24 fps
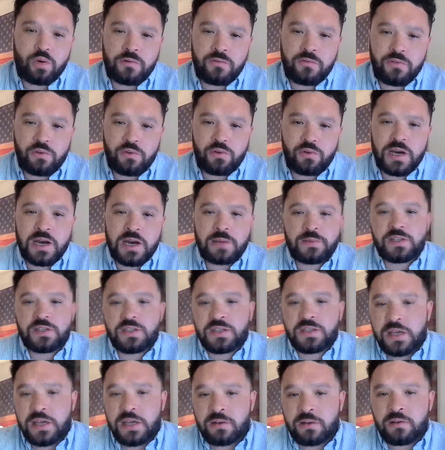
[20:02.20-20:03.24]
or food
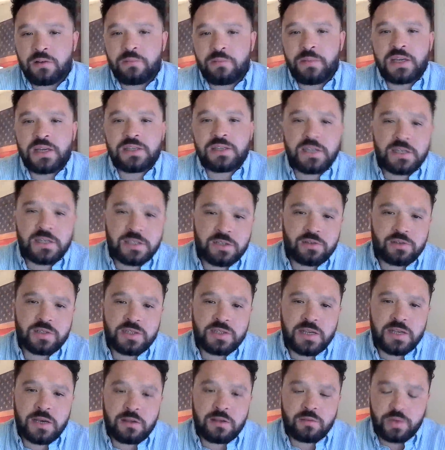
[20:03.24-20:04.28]
options. You got to go to Manchester or
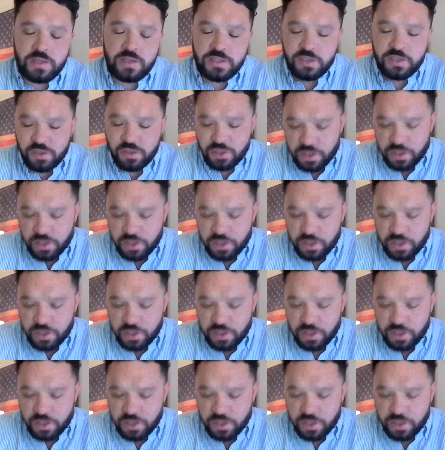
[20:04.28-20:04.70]
South Windsor.